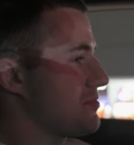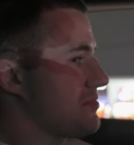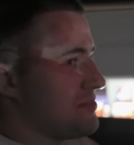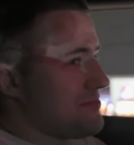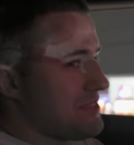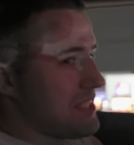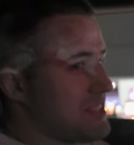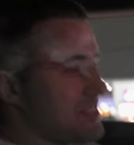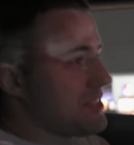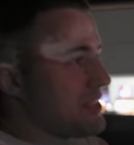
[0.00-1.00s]
the
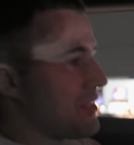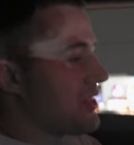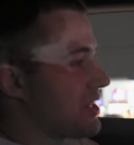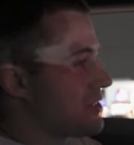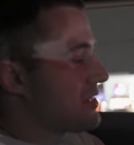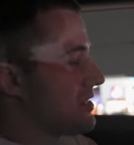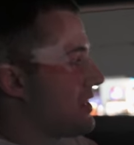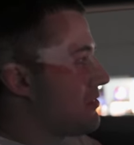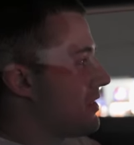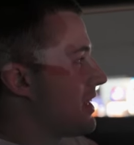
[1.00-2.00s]
R8. They're like
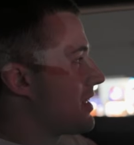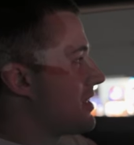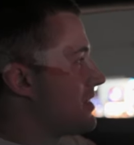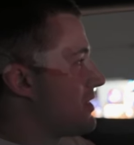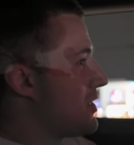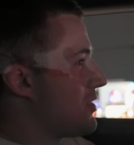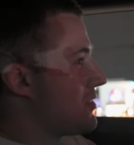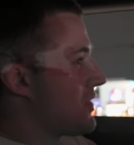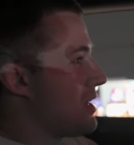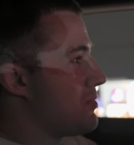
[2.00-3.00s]
I feel like
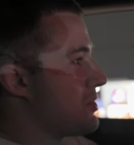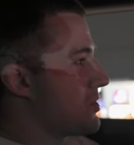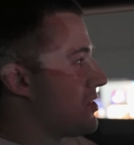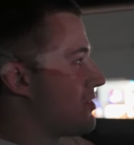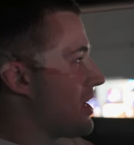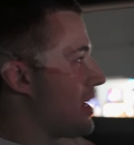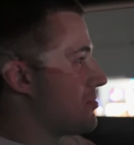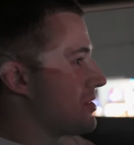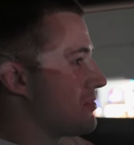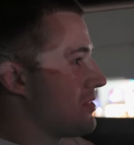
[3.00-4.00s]
Lambos are
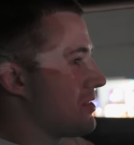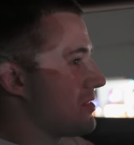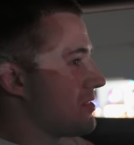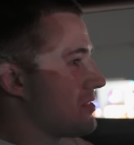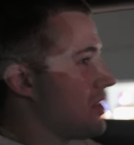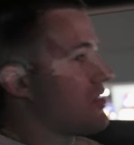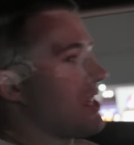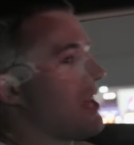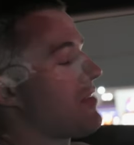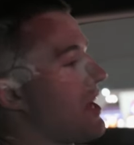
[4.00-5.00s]
overhyped as fuck. Oh, the
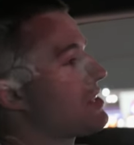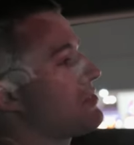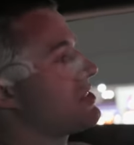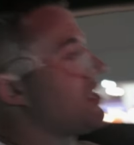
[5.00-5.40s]
Bro,